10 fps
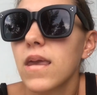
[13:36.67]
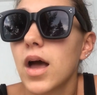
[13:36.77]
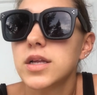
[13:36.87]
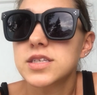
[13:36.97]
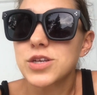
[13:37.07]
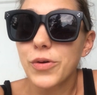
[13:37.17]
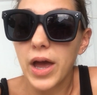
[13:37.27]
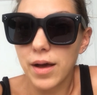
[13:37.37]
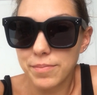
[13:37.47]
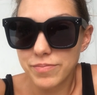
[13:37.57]
And so
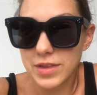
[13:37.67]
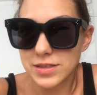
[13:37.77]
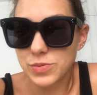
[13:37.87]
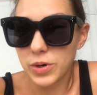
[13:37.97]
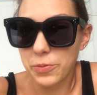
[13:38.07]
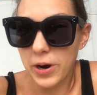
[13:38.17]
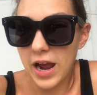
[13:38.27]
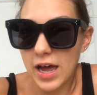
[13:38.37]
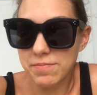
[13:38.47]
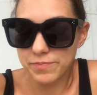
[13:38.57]
yeah, that's where we're
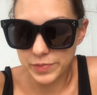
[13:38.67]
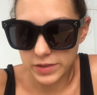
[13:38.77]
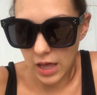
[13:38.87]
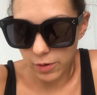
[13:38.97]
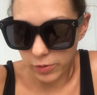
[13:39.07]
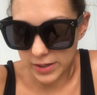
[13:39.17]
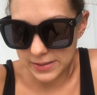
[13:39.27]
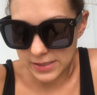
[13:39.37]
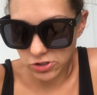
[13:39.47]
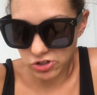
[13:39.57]
at. I
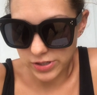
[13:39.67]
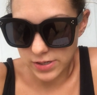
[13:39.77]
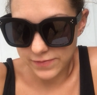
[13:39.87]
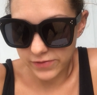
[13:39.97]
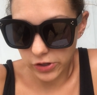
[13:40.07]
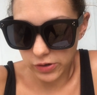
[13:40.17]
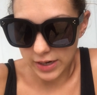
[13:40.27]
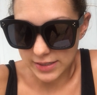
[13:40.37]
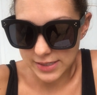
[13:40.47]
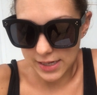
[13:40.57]
wanted to just fill you
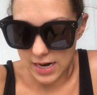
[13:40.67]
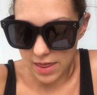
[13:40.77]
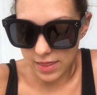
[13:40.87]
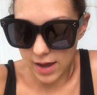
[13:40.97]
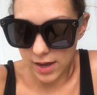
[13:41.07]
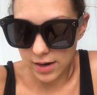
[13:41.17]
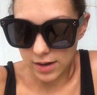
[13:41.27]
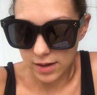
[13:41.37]
guys in on that,